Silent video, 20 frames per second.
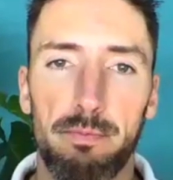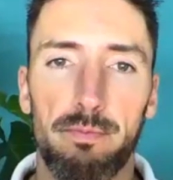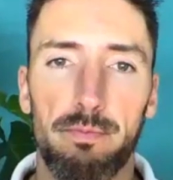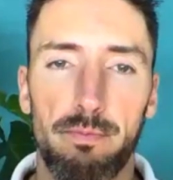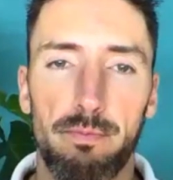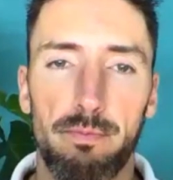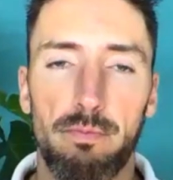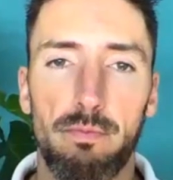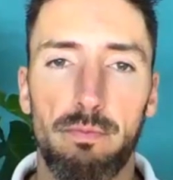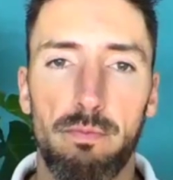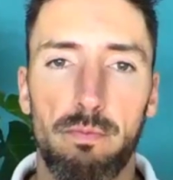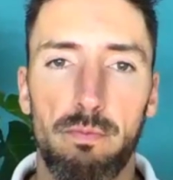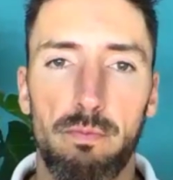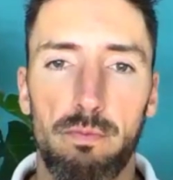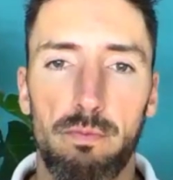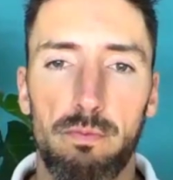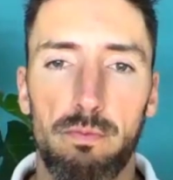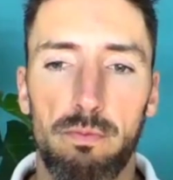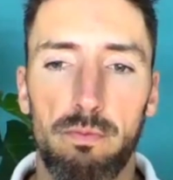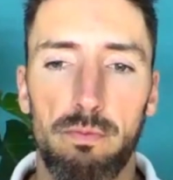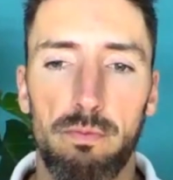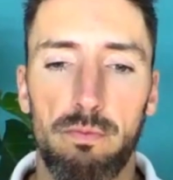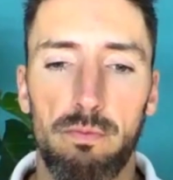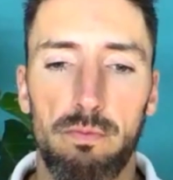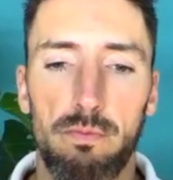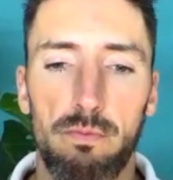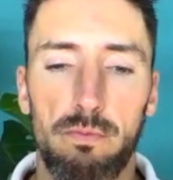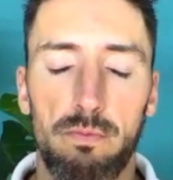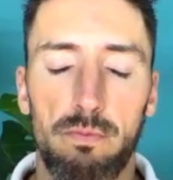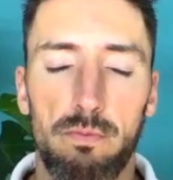the need into
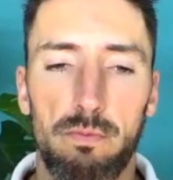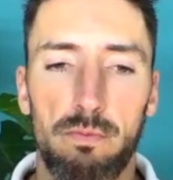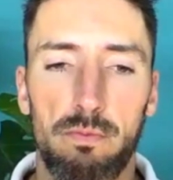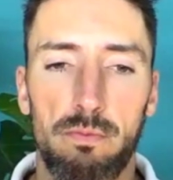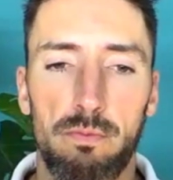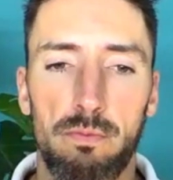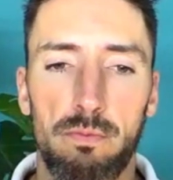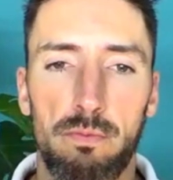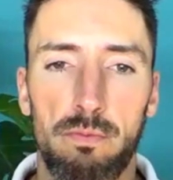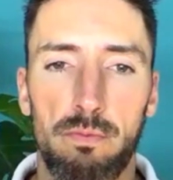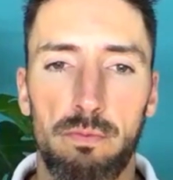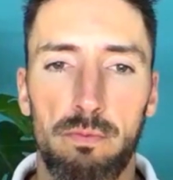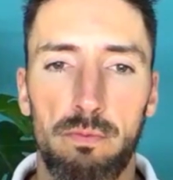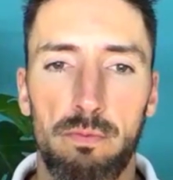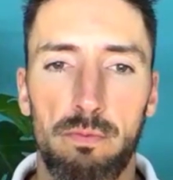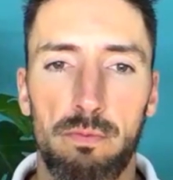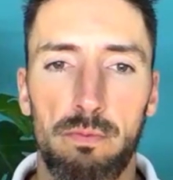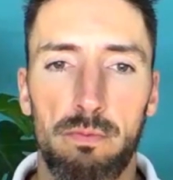a